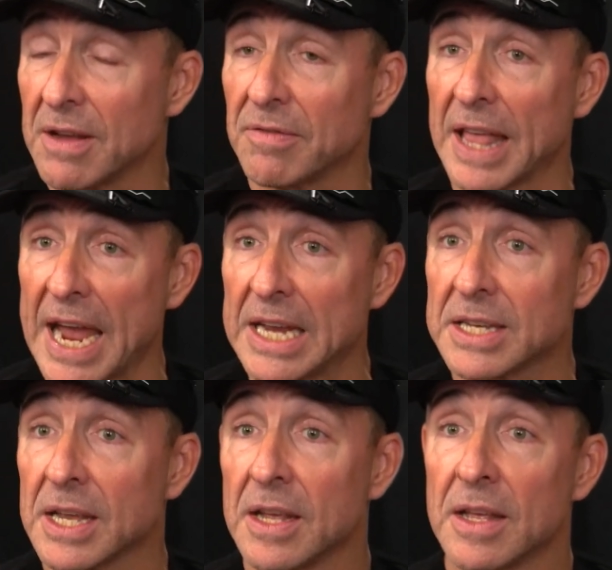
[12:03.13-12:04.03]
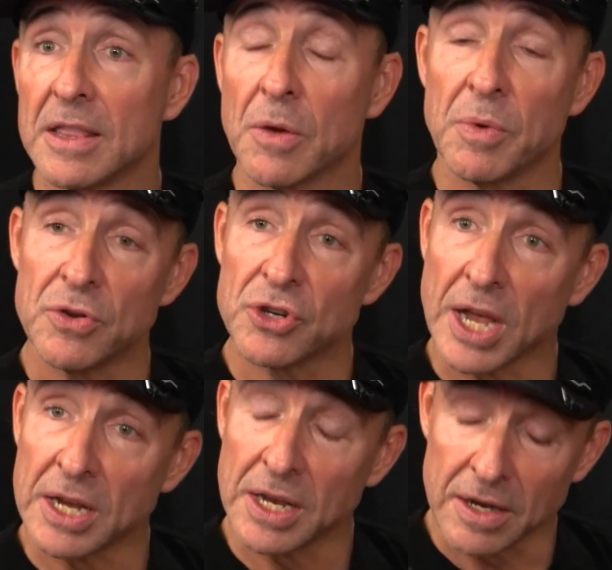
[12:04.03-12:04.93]
of light that when you
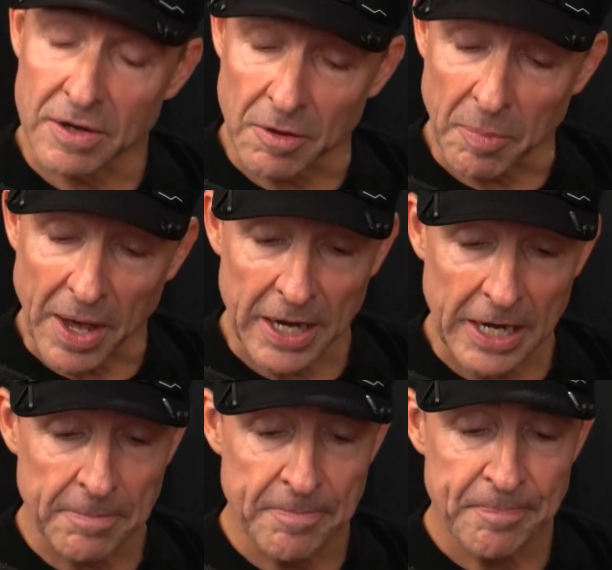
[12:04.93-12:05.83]
shine it into the body,